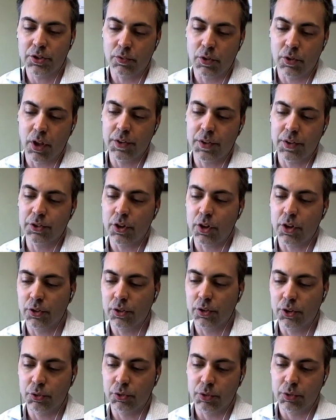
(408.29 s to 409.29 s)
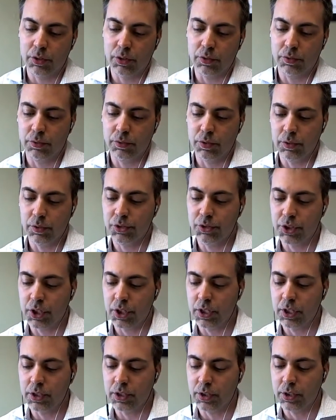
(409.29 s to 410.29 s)
of all these articles we've
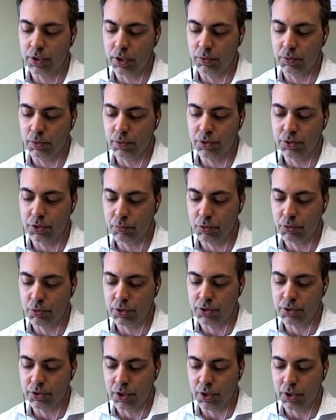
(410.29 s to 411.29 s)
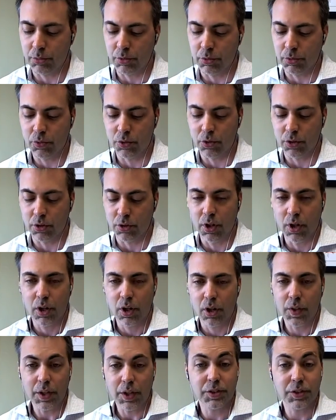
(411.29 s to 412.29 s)
studied and done research purchases on before,
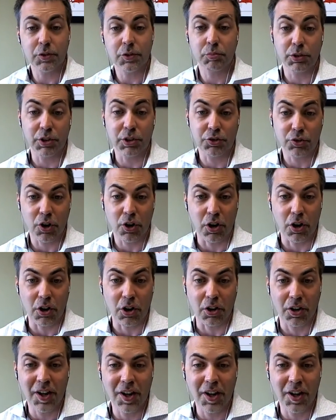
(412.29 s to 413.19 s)
that seems pretty strong.